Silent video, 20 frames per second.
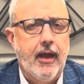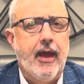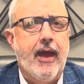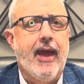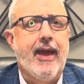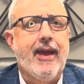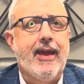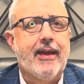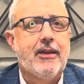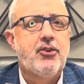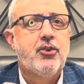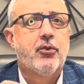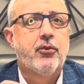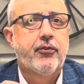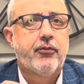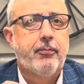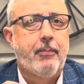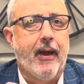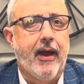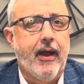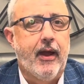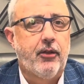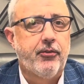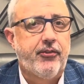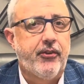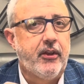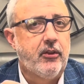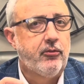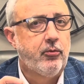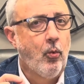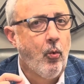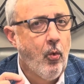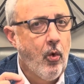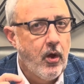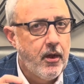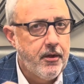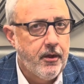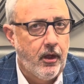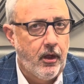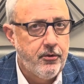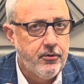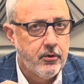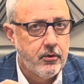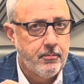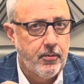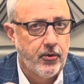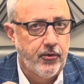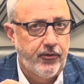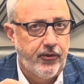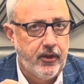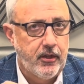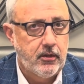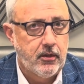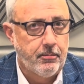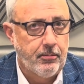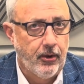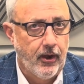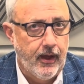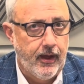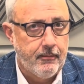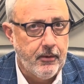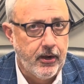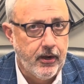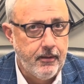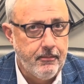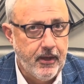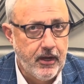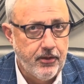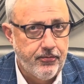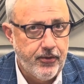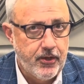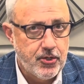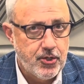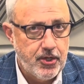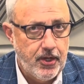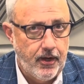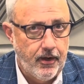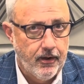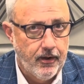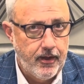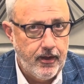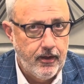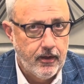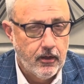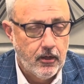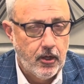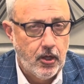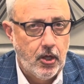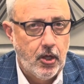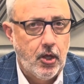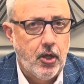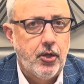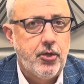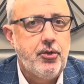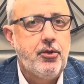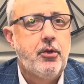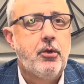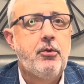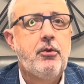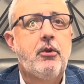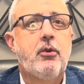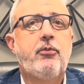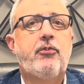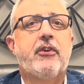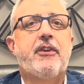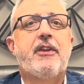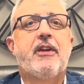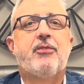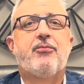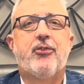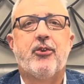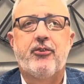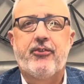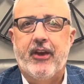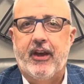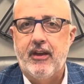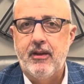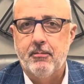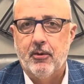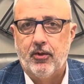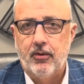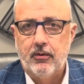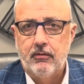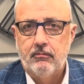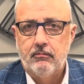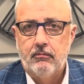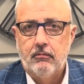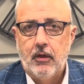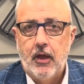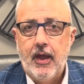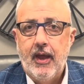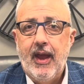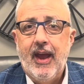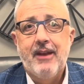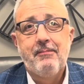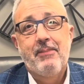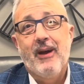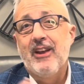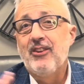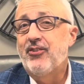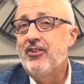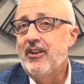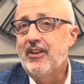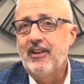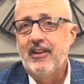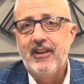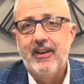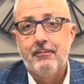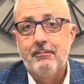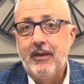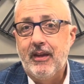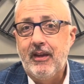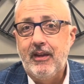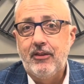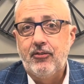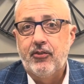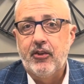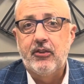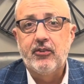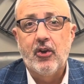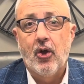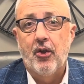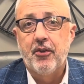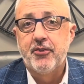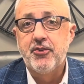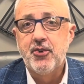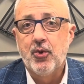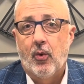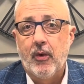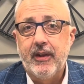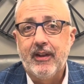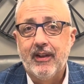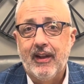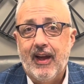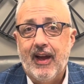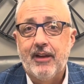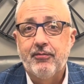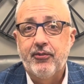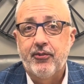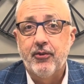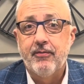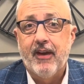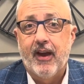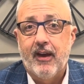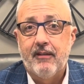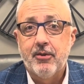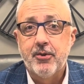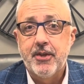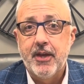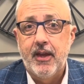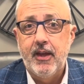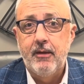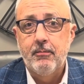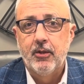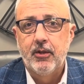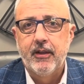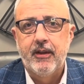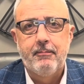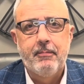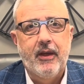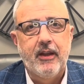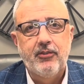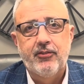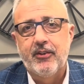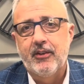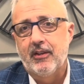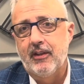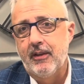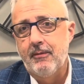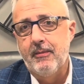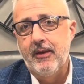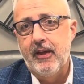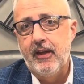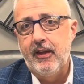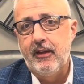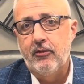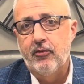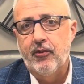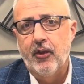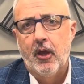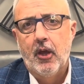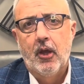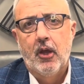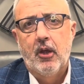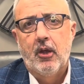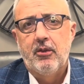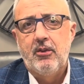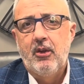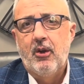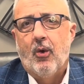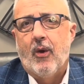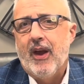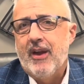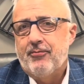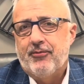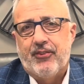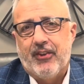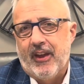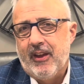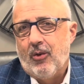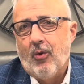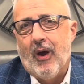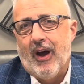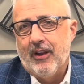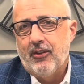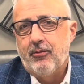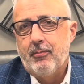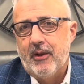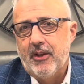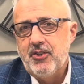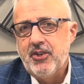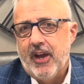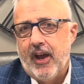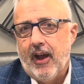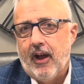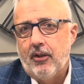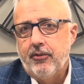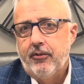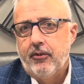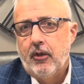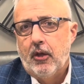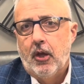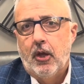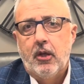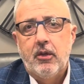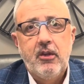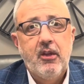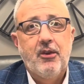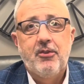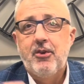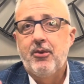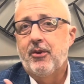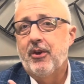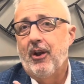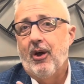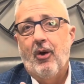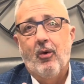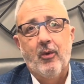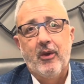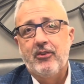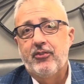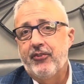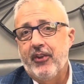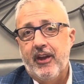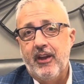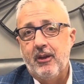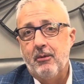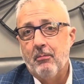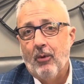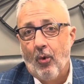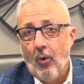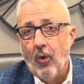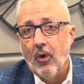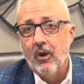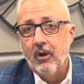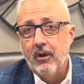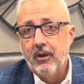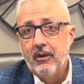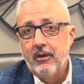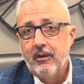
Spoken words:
and your spouse is 100% the primary beneficiary, you use a different table. And basically it means, it's called a joint and life survivor table, and it basically means you don't have to take quite as much out. You know, you can always take more.